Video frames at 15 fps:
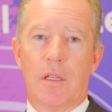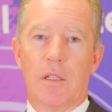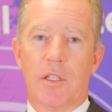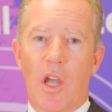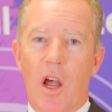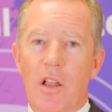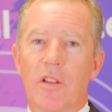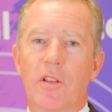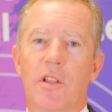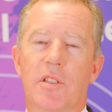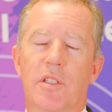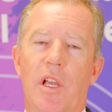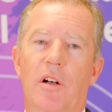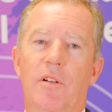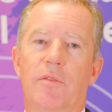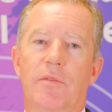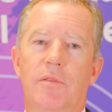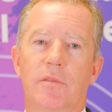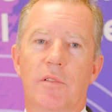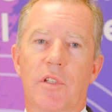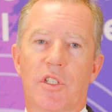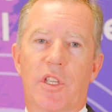The island itself
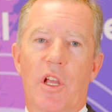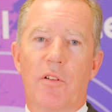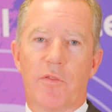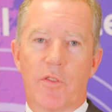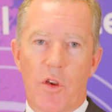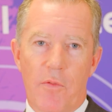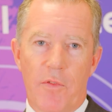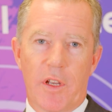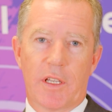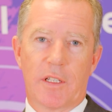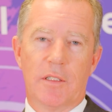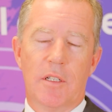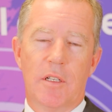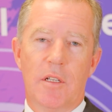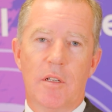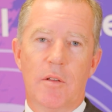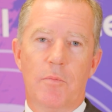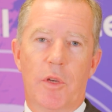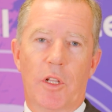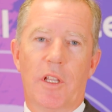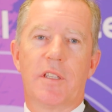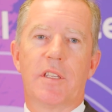is self-governing,
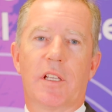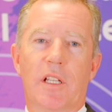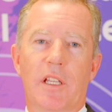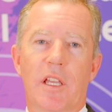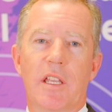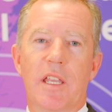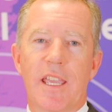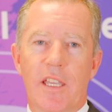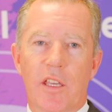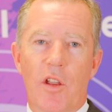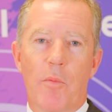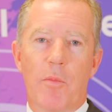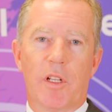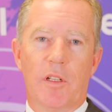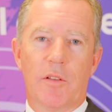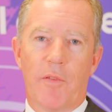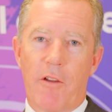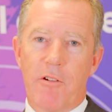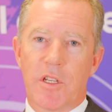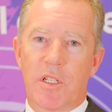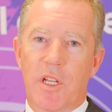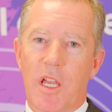politically and economically
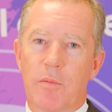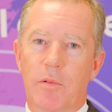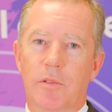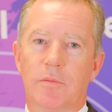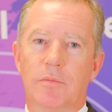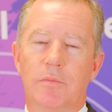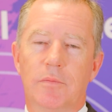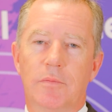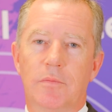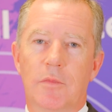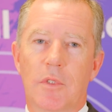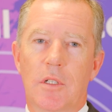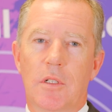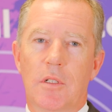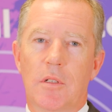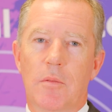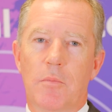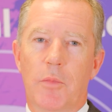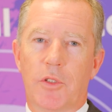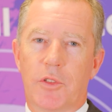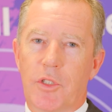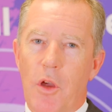very stable.
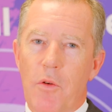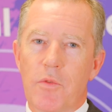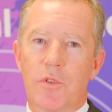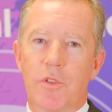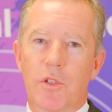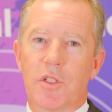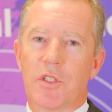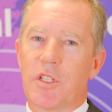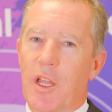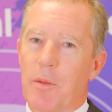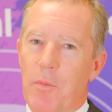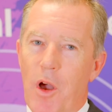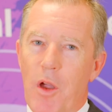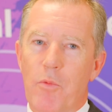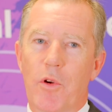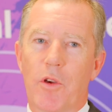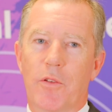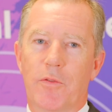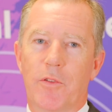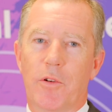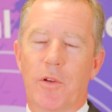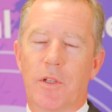But don't just take my word
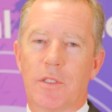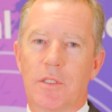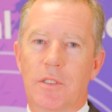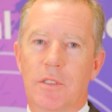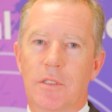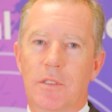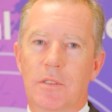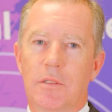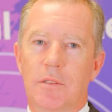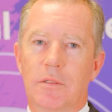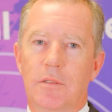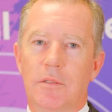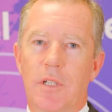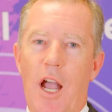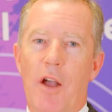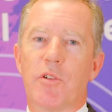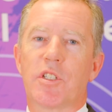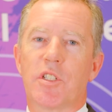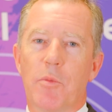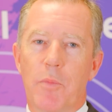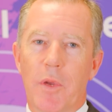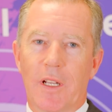for it. Our
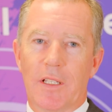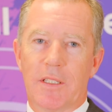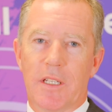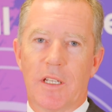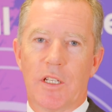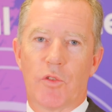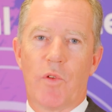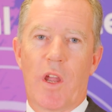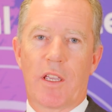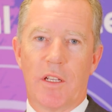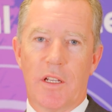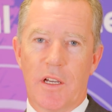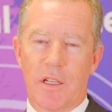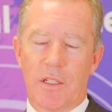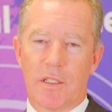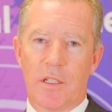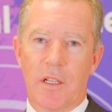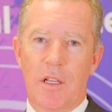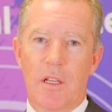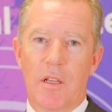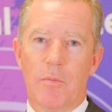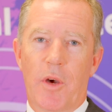stability is recognised
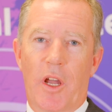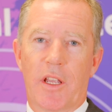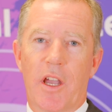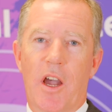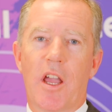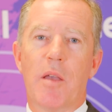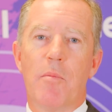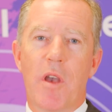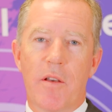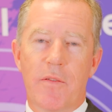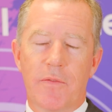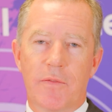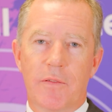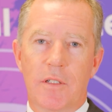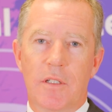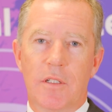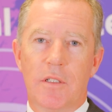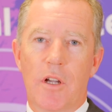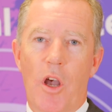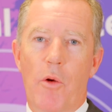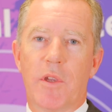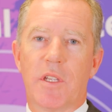by the IMF,
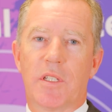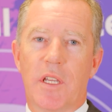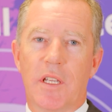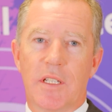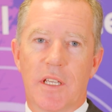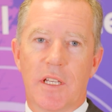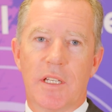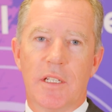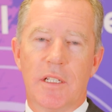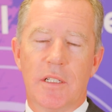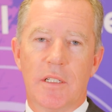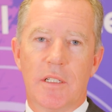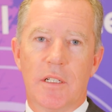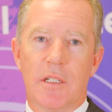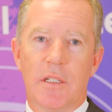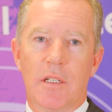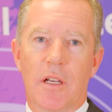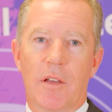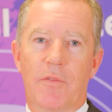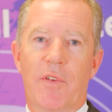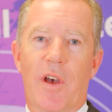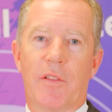OECD
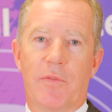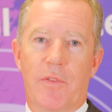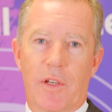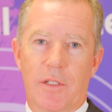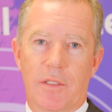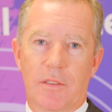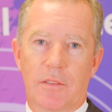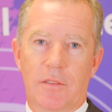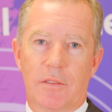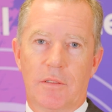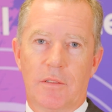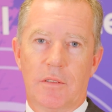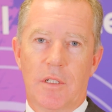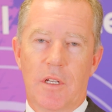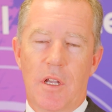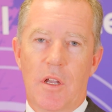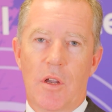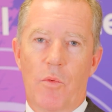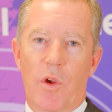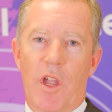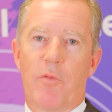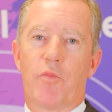and FATFA.
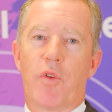We have